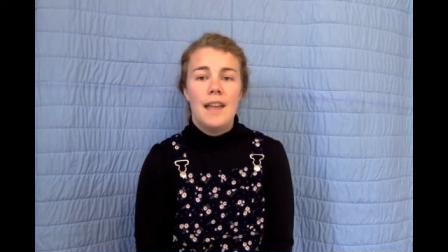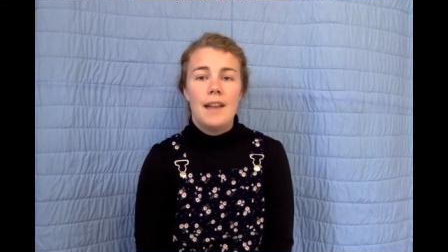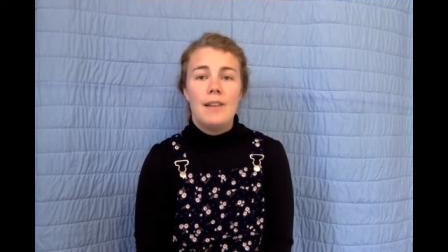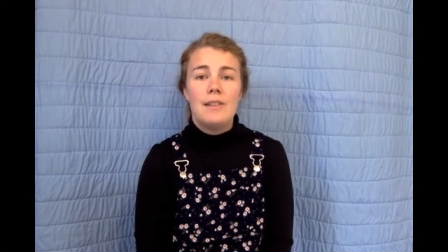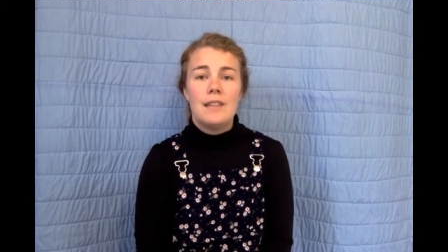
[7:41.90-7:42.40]

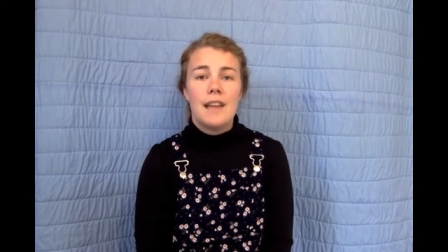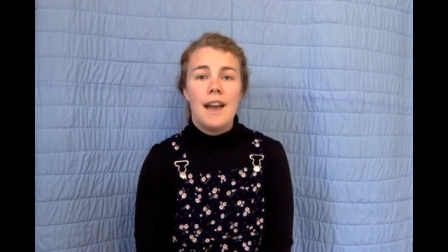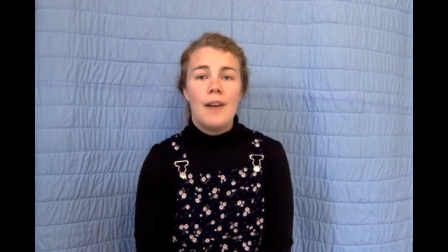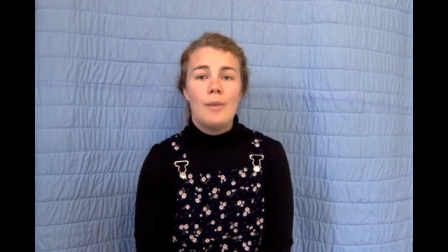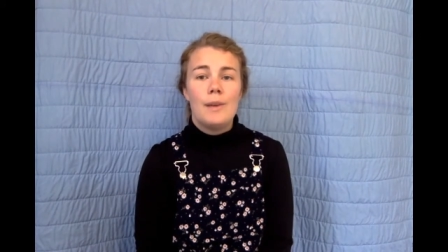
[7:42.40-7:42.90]
including
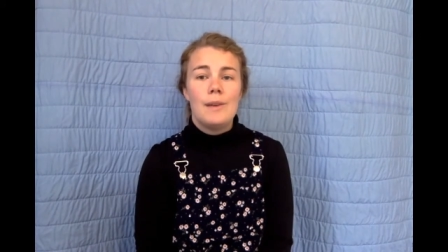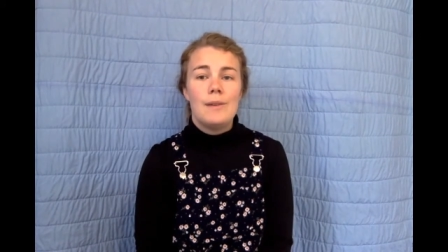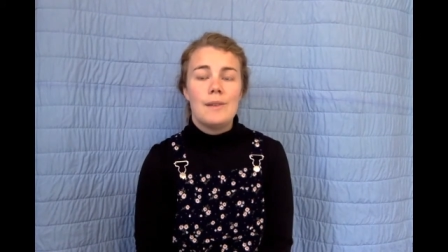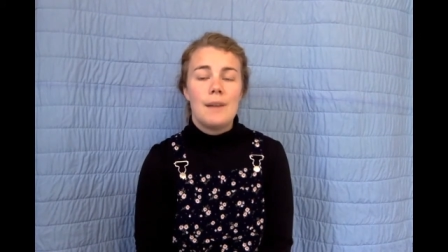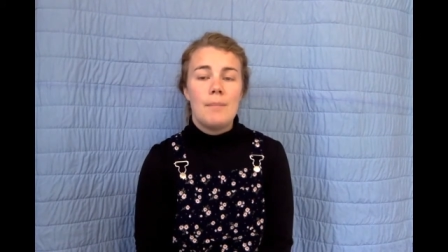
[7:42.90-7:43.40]
how we
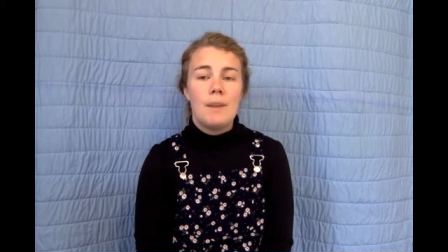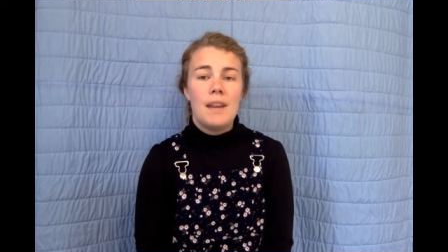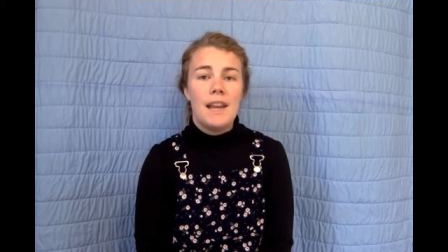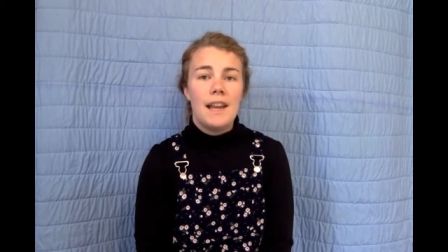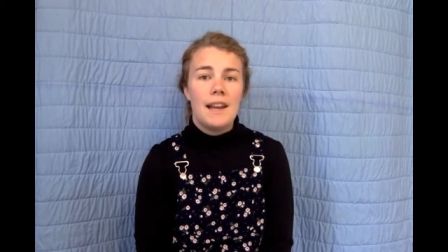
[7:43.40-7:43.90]
use our
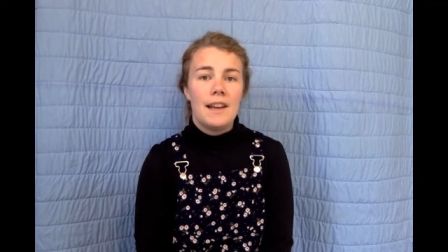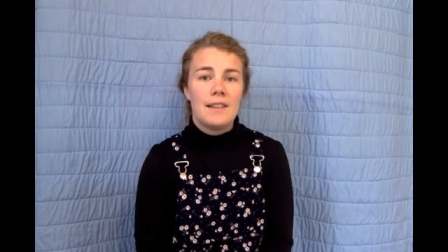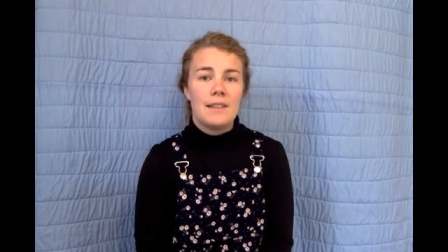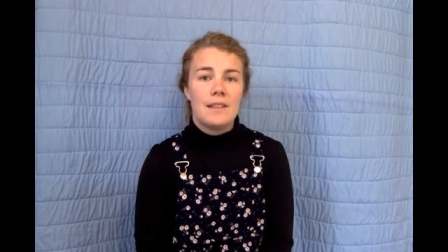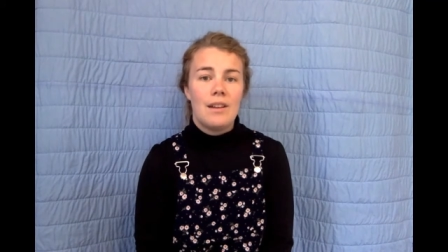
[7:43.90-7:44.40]
money and our
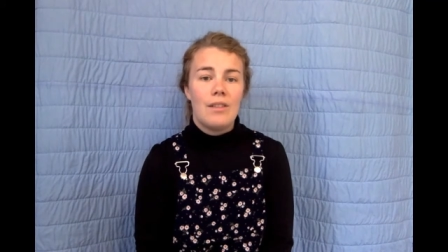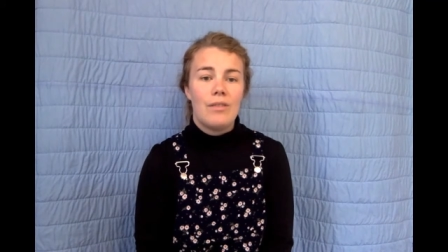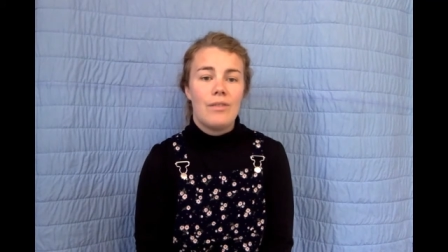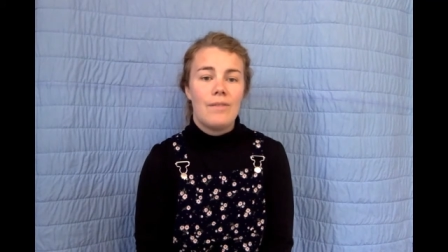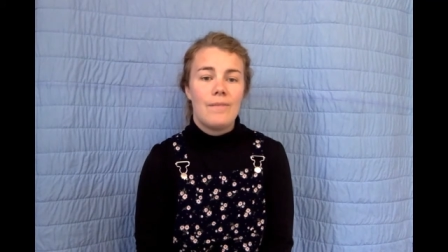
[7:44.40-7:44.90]
stuff.